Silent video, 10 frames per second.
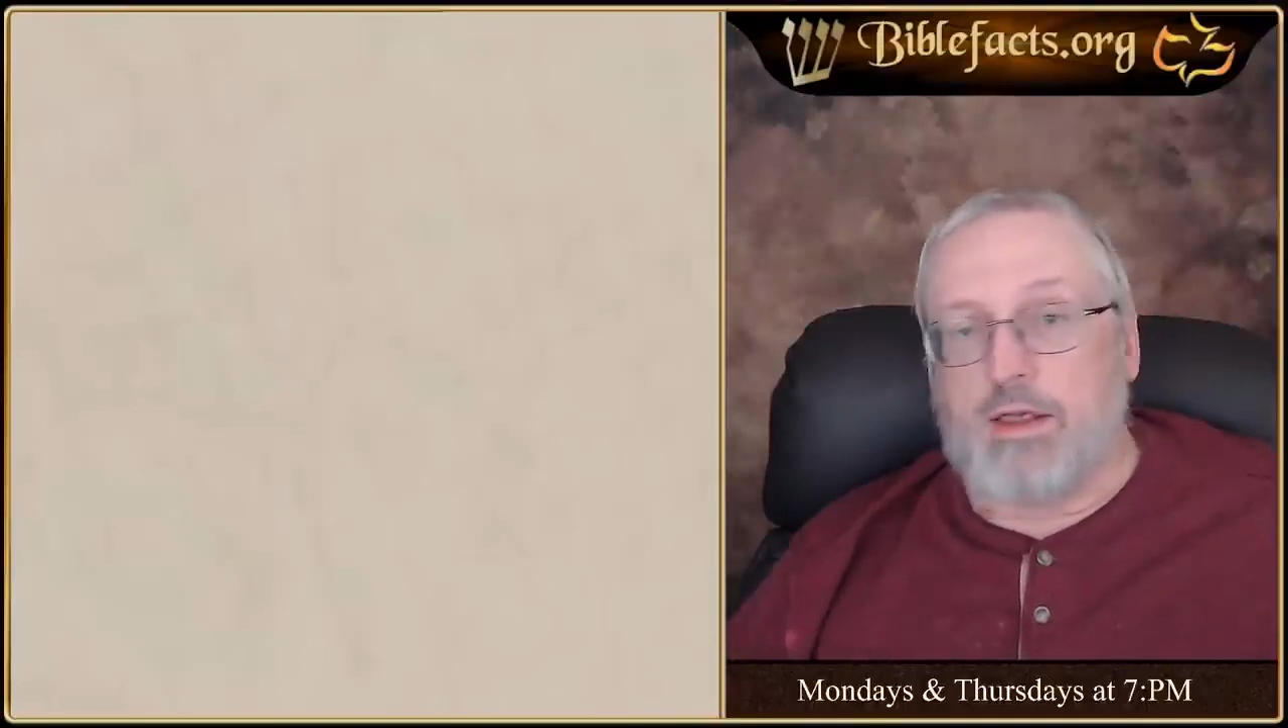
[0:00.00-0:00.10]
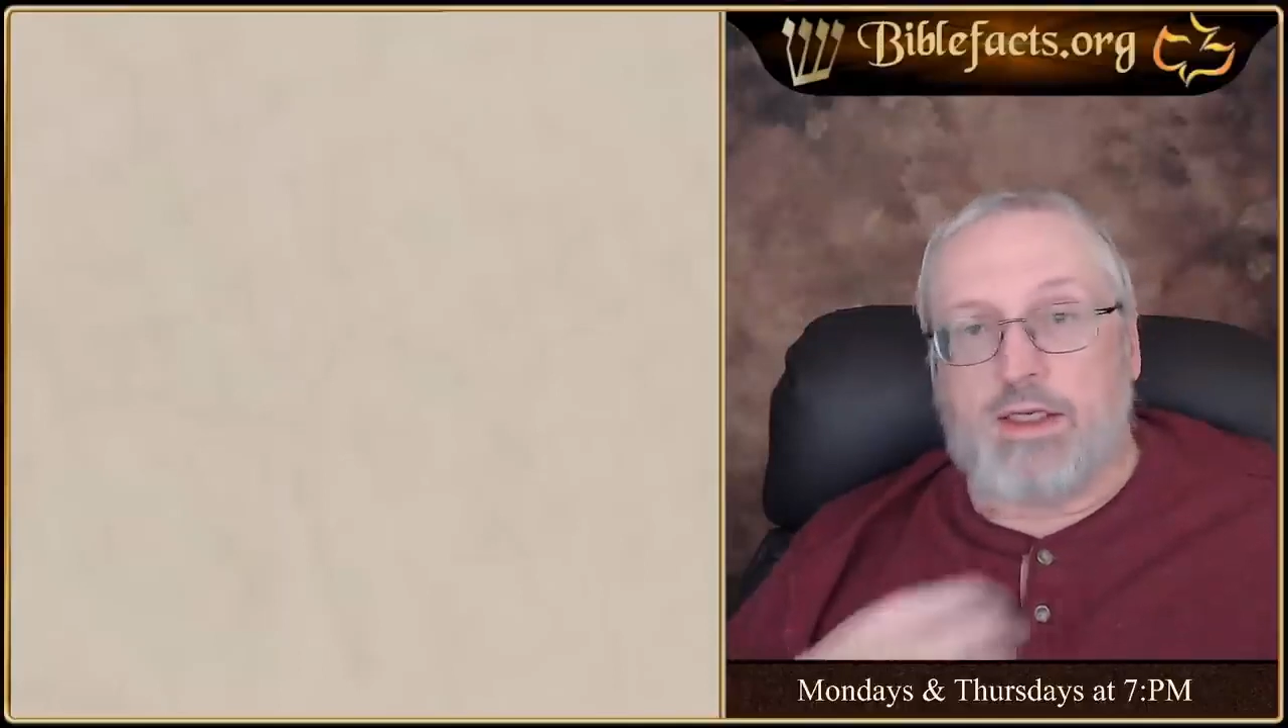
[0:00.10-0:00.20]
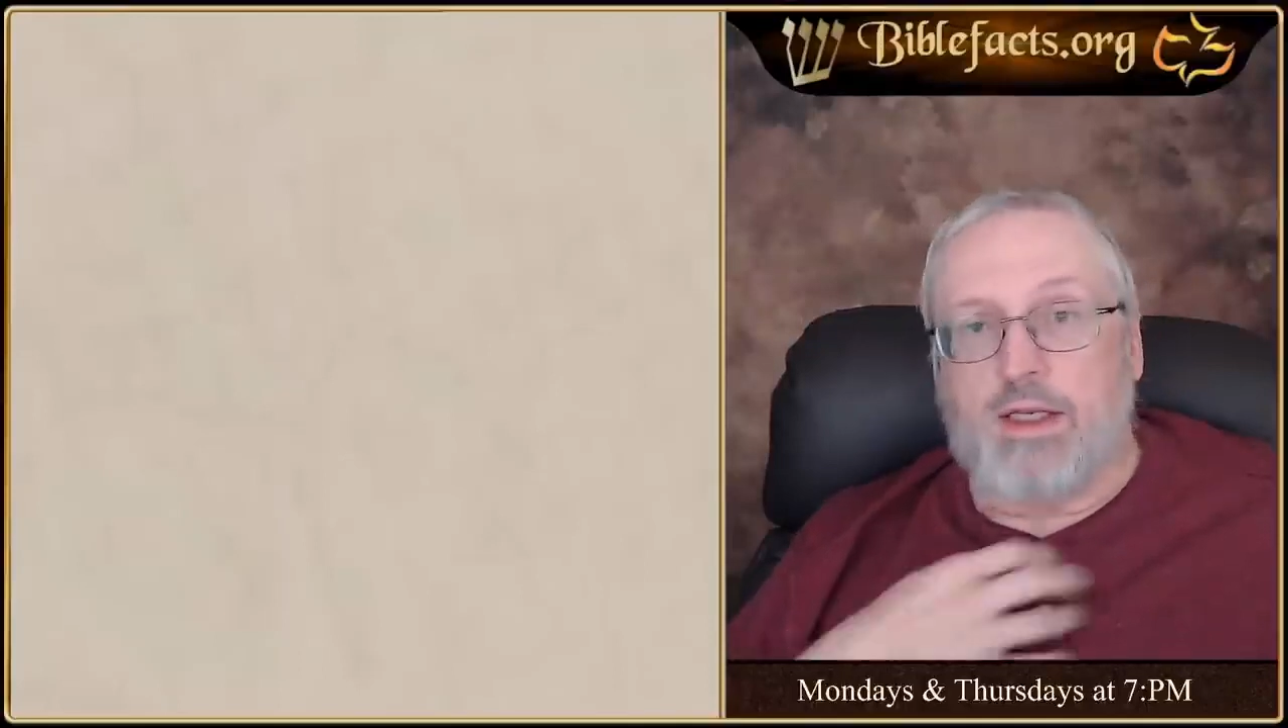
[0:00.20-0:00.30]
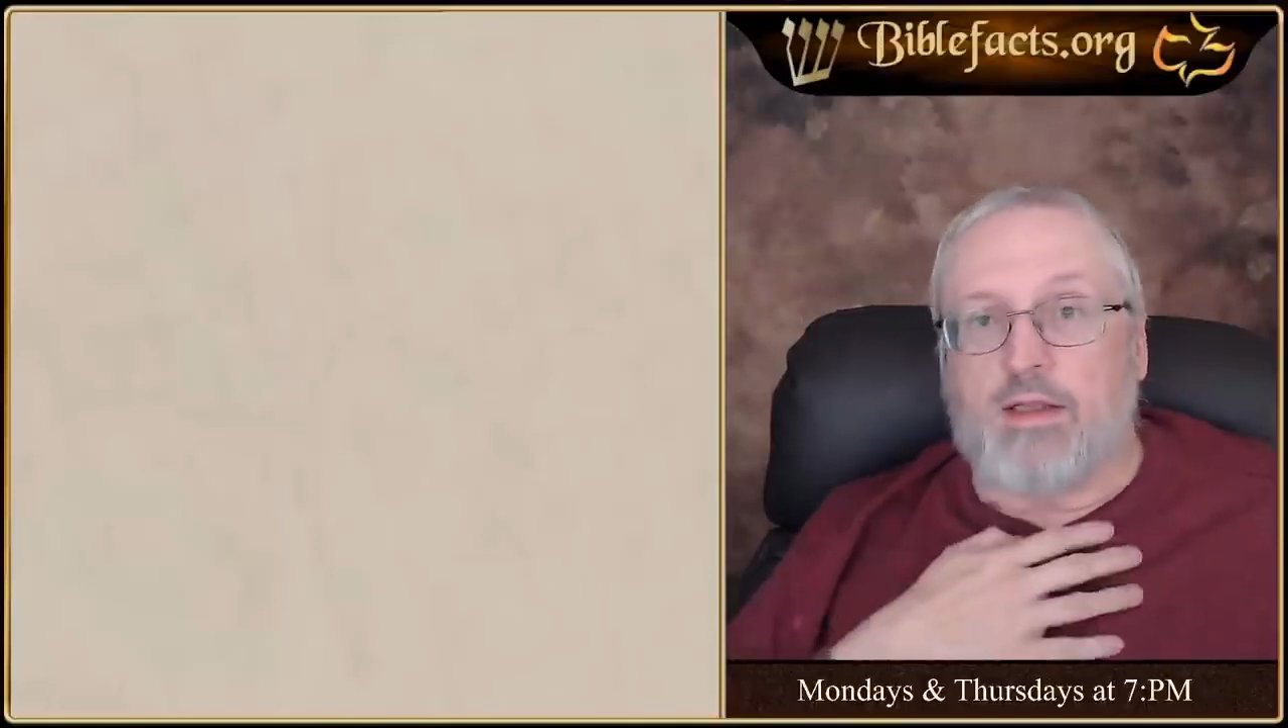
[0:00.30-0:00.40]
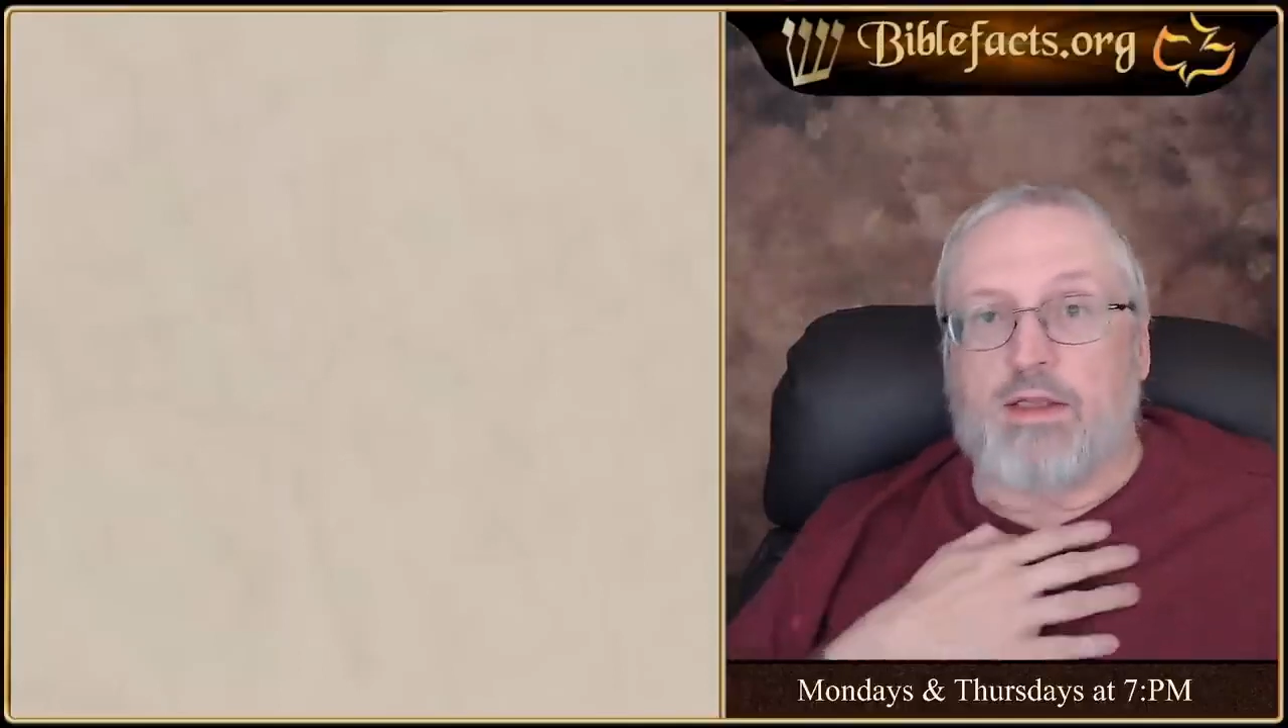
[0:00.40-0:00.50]

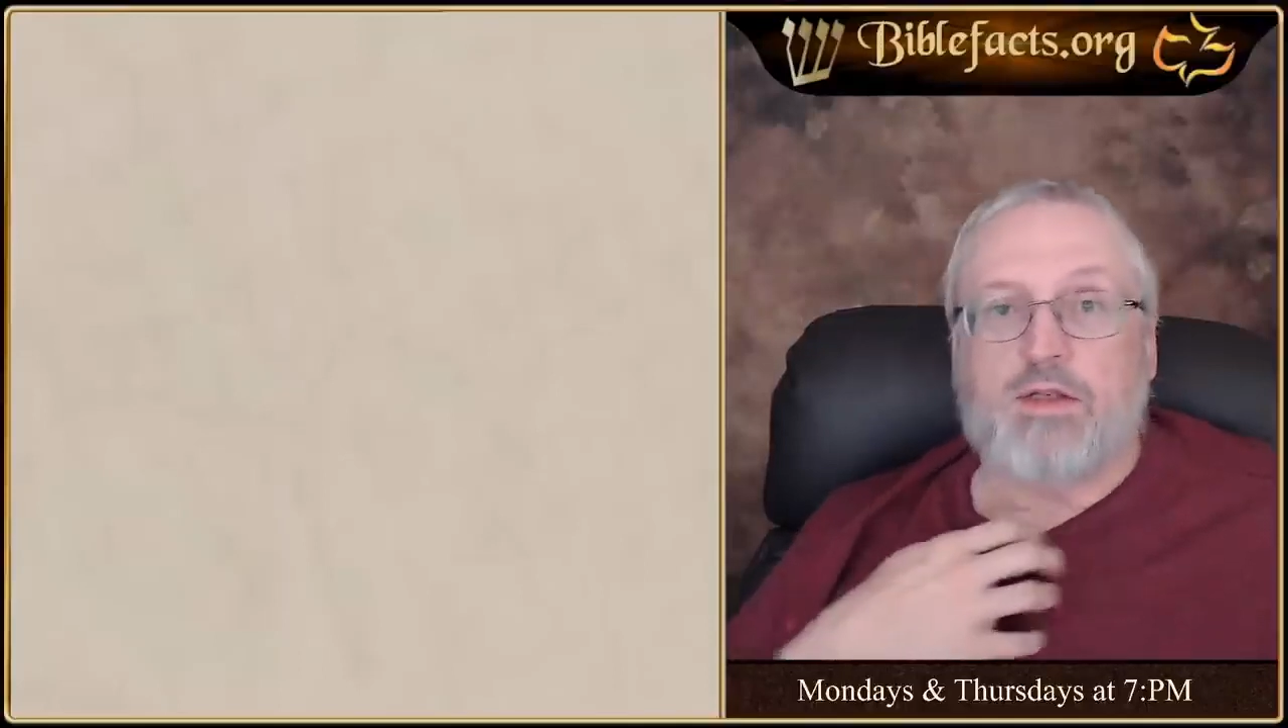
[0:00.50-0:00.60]
just get